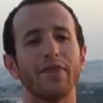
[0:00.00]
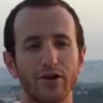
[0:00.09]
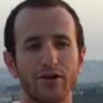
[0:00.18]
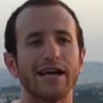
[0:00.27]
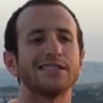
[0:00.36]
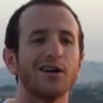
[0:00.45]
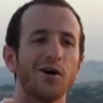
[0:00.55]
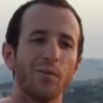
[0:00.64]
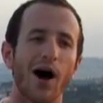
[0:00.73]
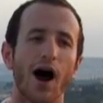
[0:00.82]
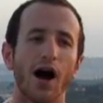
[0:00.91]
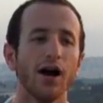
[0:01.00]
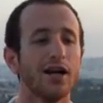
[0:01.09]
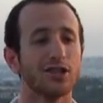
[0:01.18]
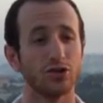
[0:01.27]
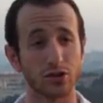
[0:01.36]
the resto bar?
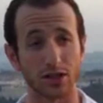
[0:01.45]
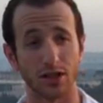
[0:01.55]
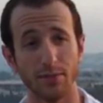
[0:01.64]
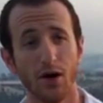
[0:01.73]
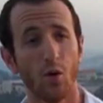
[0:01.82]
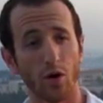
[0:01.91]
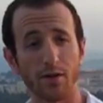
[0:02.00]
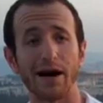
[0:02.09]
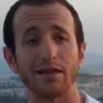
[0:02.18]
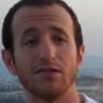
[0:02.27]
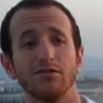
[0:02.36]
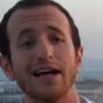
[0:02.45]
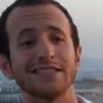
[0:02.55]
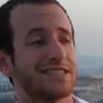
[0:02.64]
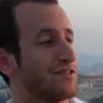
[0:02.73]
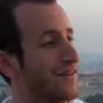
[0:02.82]
Jerusalem, what about the
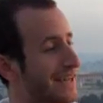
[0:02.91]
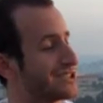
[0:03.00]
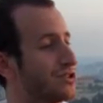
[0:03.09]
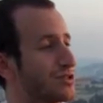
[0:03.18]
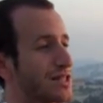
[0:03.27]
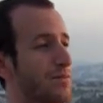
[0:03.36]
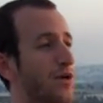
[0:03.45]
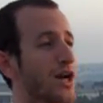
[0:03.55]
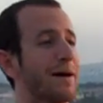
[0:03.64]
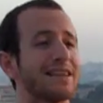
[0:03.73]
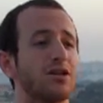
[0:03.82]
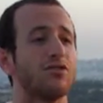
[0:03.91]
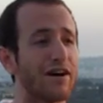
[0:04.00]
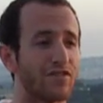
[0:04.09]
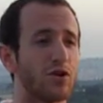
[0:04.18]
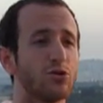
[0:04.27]
rest of us? Jerusalem, what about the
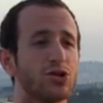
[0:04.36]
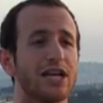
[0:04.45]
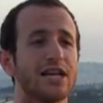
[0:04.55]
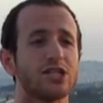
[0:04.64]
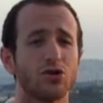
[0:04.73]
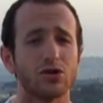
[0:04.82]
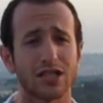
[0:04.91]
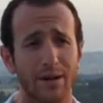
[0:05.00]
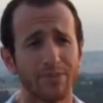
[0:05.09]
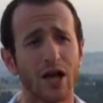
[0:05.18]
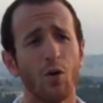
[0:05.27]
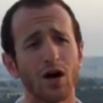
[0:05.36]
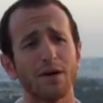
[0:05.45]
refugees? Jerusalem, what